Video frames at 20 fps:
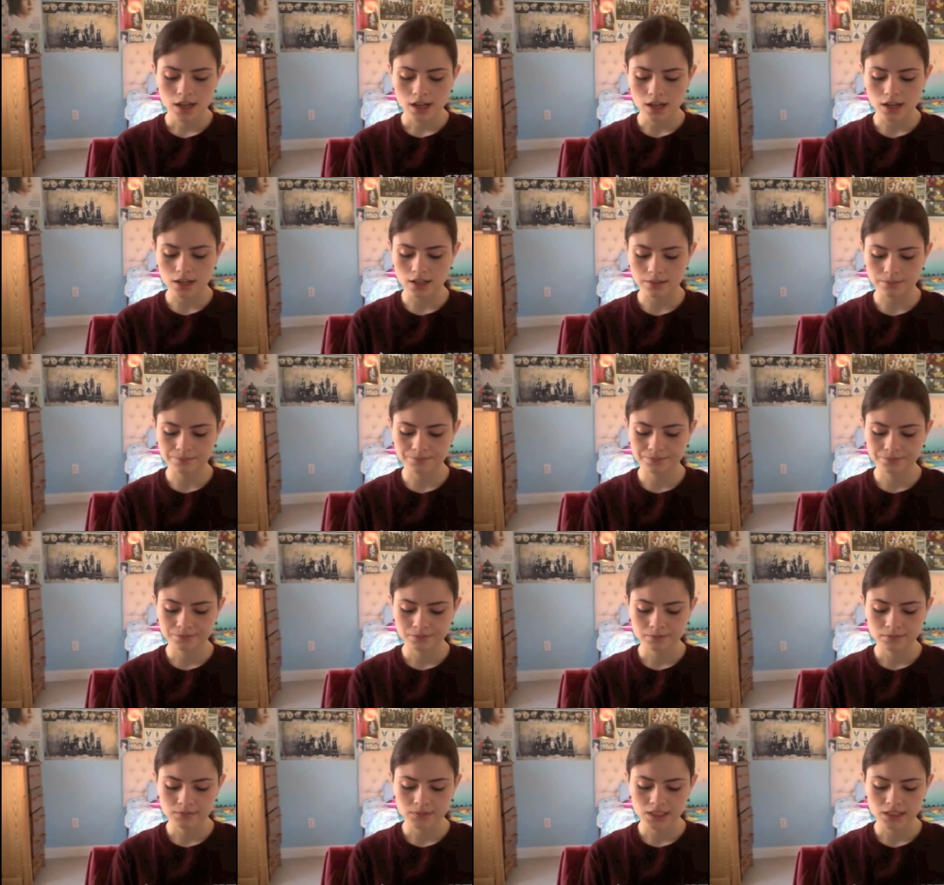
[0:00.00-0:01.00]
Um,
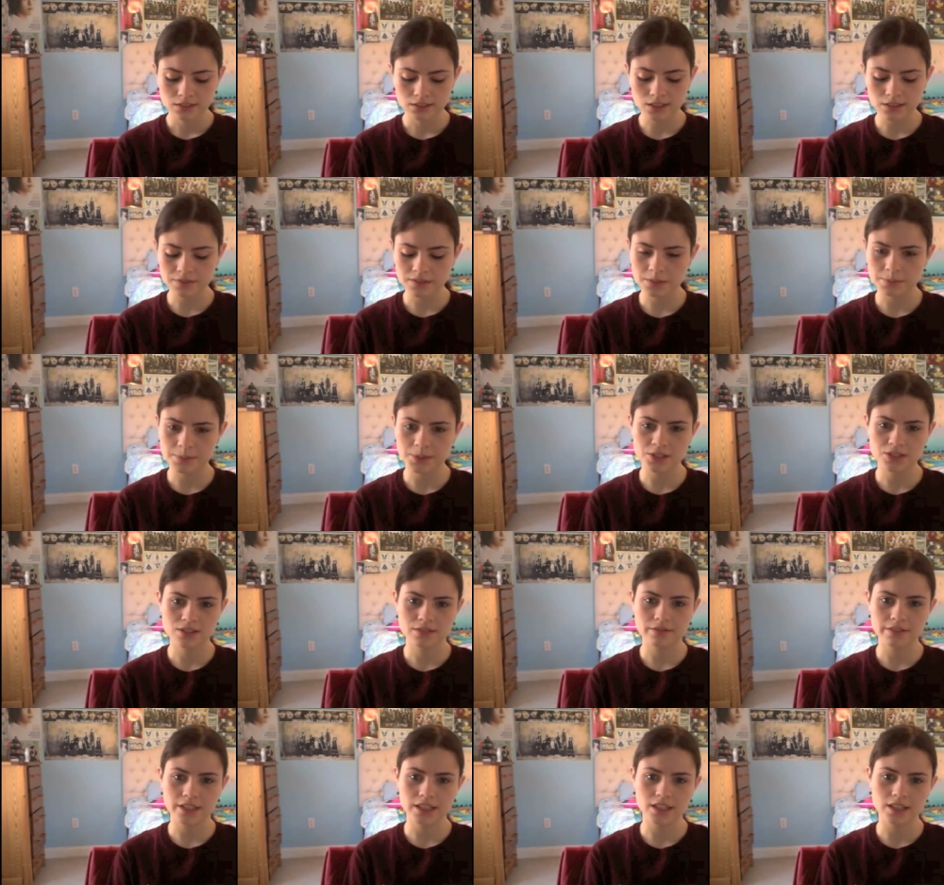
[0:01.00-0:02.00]
love the music
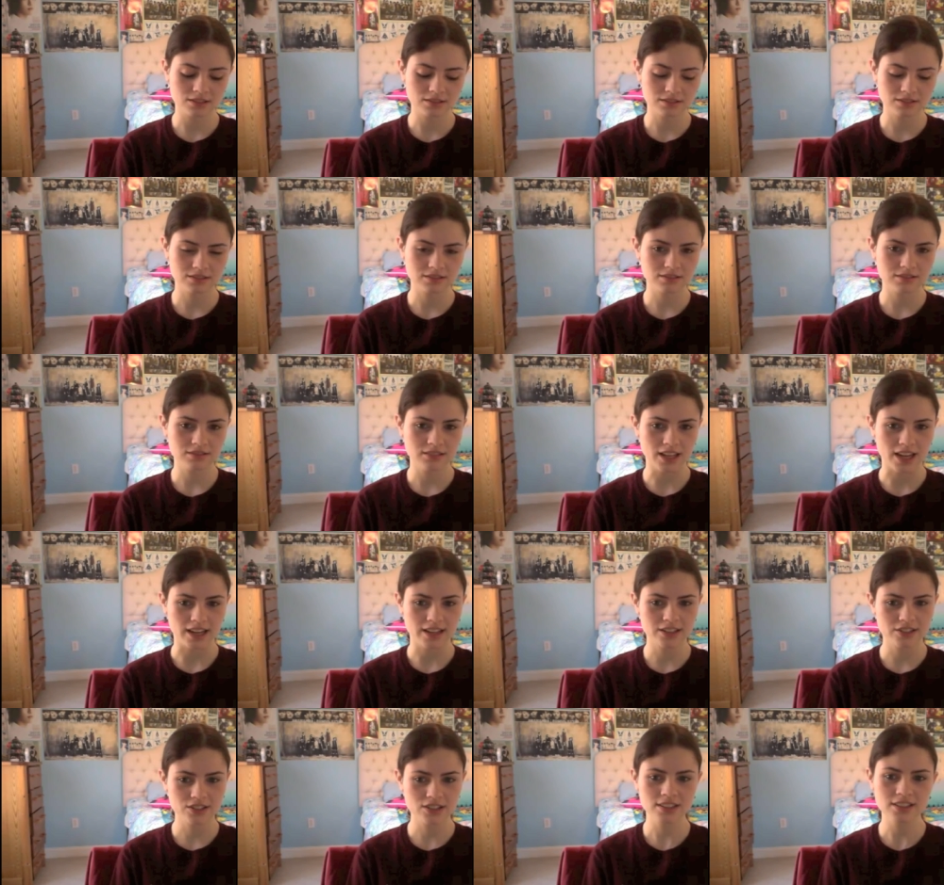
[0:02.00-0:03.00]
video. Yeah,
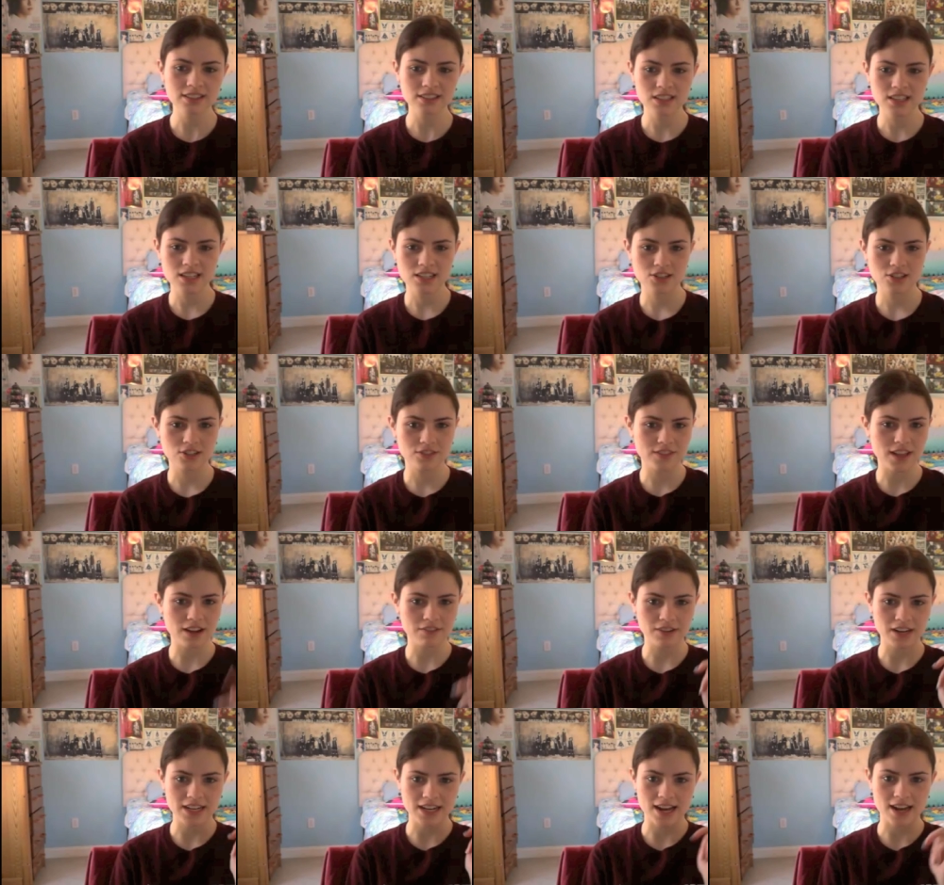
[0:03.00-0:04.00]
here's a little teaser of that
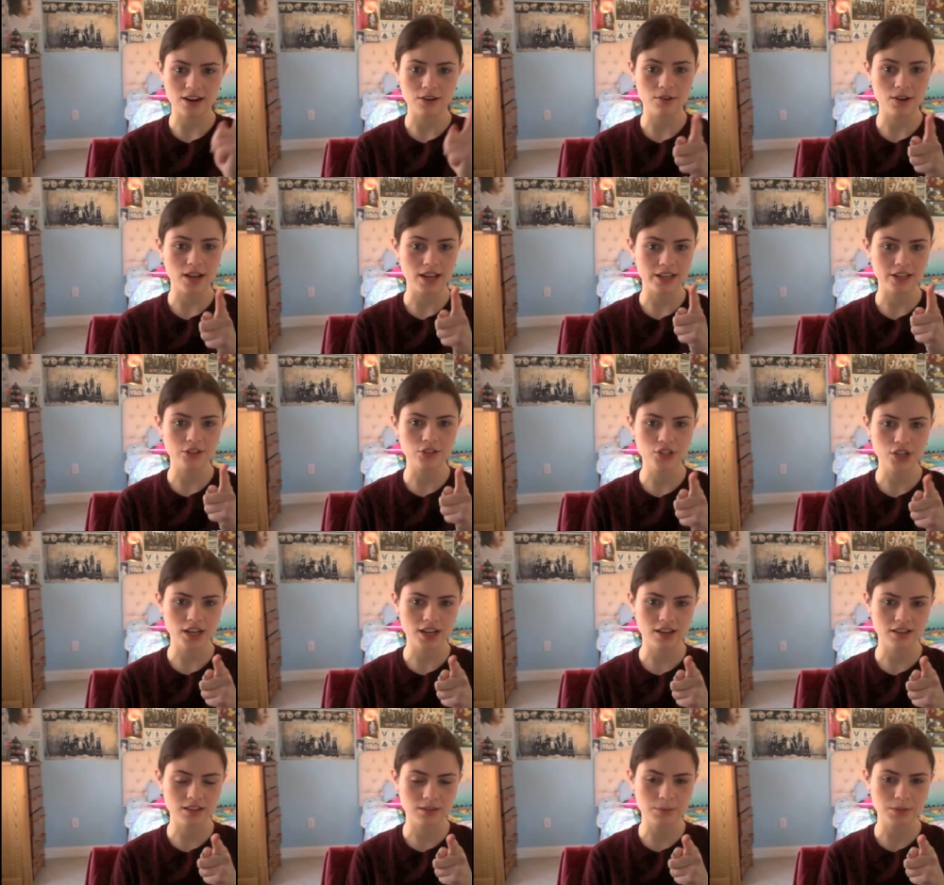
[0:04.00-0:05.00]
right now, and go check
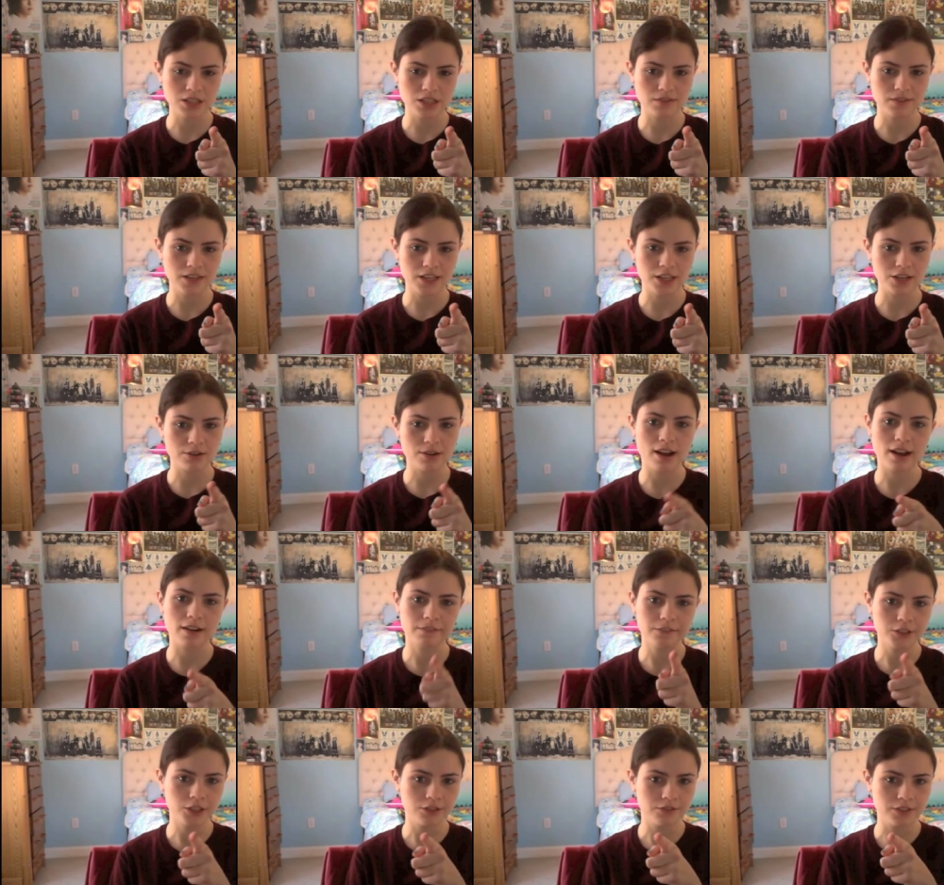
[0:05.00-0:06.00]
out the music video
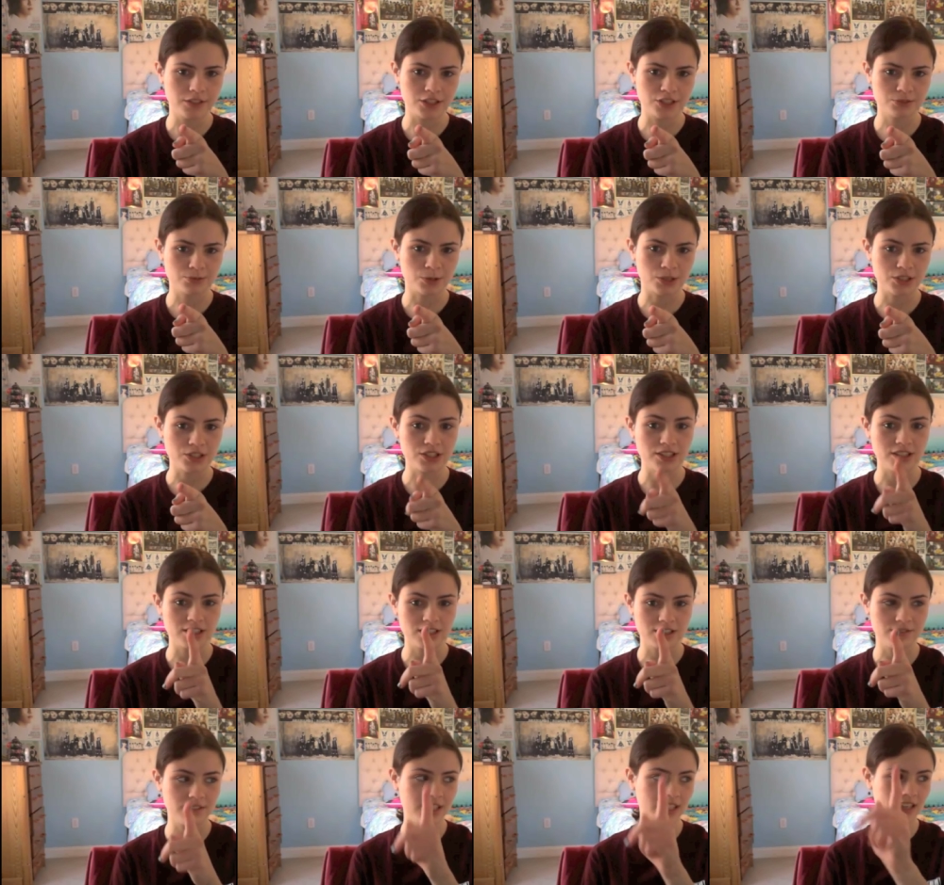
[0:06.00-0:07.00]
after you finish watching
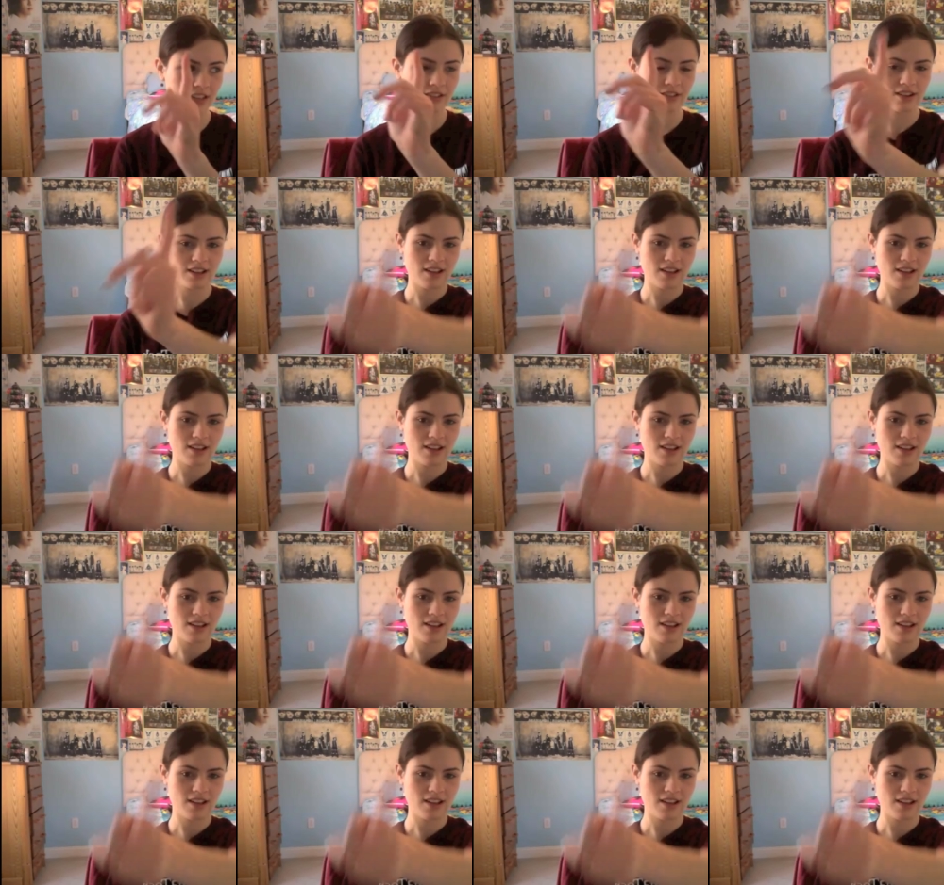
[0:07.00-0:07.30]
this video.